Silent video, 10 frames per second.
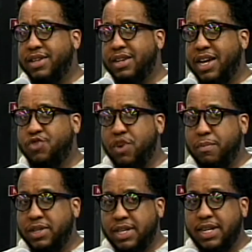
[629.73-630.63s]
less
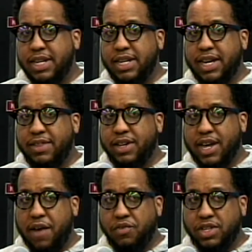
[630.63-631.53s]
represented in the
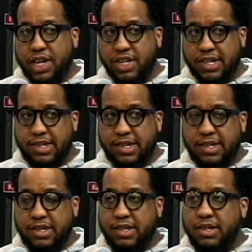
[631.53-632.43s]
conversation.
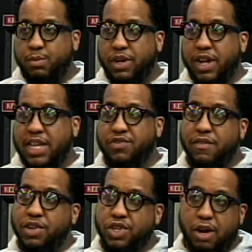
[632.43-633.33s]
But as
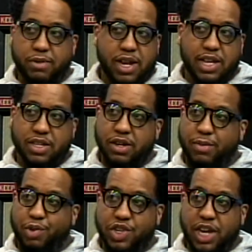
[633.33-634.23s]
Reverend Sharpton has
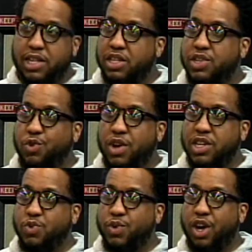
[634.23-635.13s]
projected to
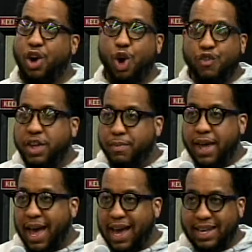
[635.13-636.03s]
us, we are already
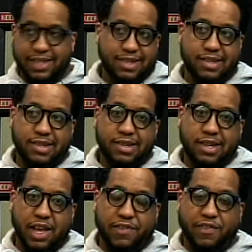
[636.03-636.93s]
behind
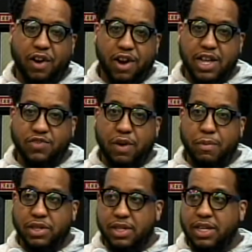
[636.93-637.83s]
as far as
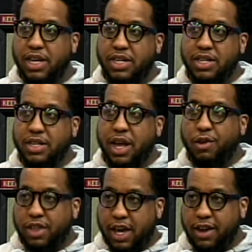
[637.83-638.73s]
representation in
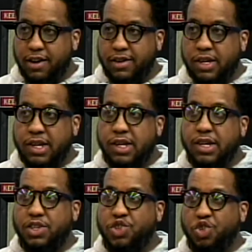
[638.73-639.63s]
healthcare.
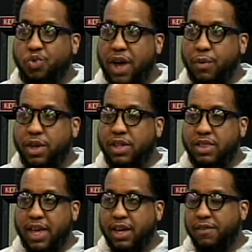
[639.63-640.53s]
And so while we
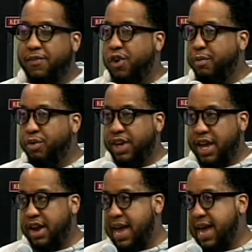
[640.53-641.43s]
think Affordable
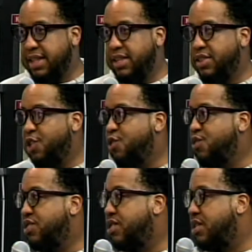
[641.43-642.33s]
Care Act and
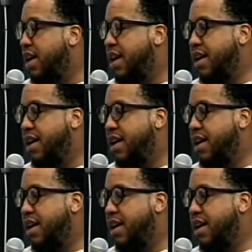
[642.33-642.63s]
those